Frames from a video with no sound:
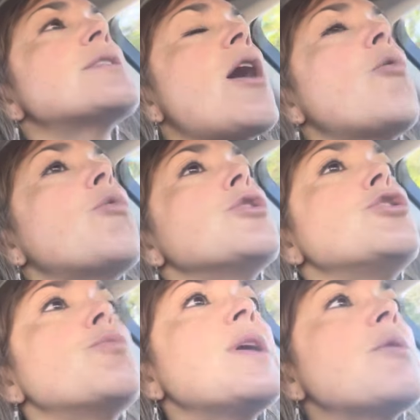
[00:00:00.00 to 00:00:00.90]
Now will
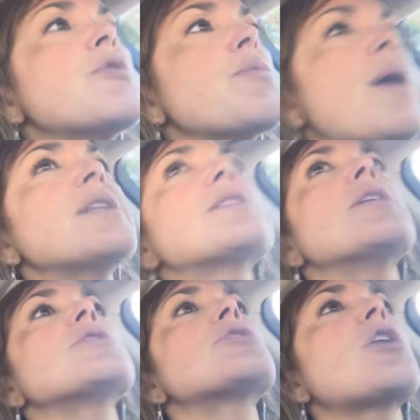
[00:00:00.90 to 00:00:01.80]
you be with my
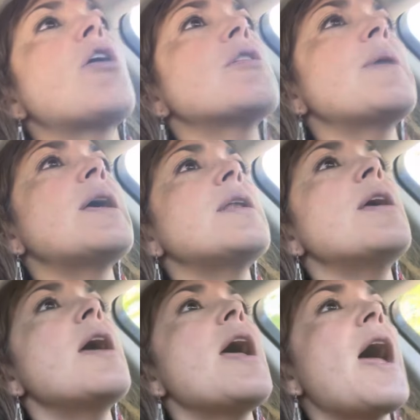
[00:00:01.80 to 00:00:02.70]
son
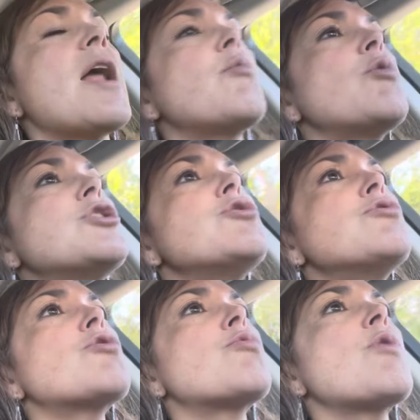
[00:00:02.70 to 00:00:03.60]
Solomon? And would you
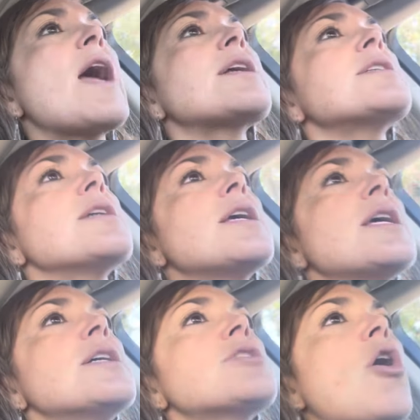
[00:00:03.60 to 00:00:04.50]
direct
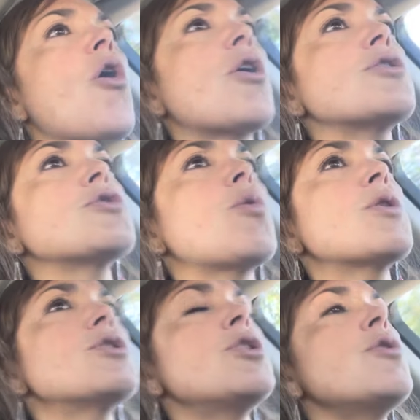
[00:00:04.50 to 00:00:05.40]
his heart
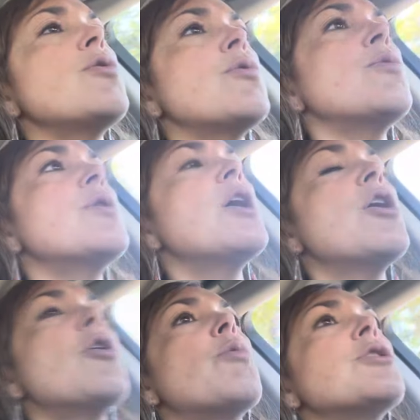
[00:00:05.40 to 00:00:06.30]
towards you?
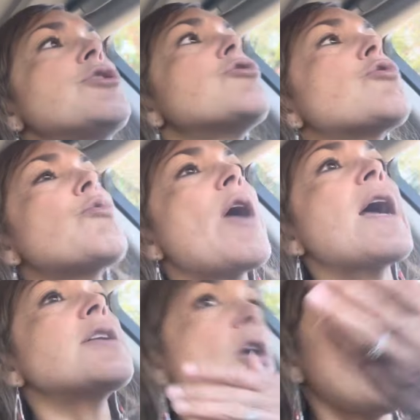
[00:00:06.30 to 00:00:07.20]
Would you
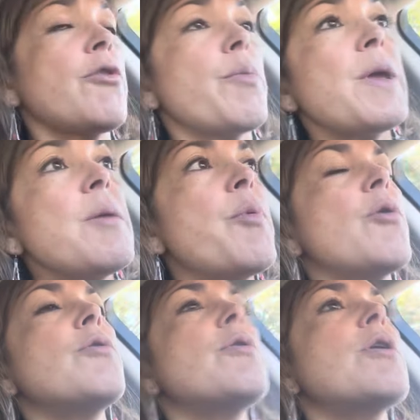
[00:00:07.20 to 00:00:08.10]
direct all the
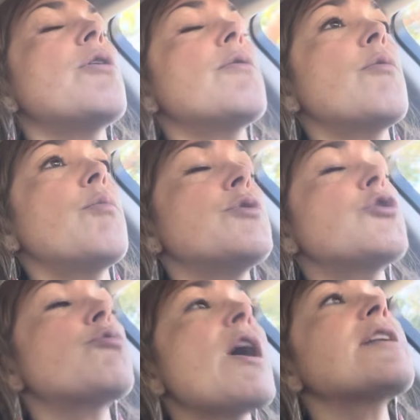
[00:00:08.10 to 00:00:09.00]
people,
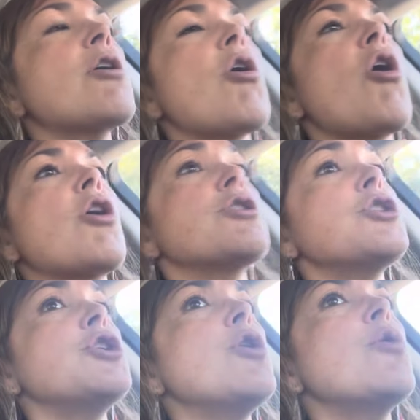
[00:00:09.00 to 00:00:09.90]
direct their heart to
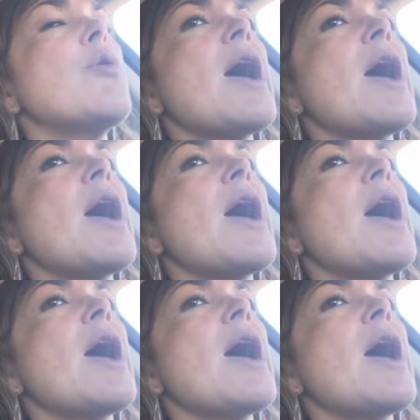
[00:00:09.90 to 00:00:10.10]
you?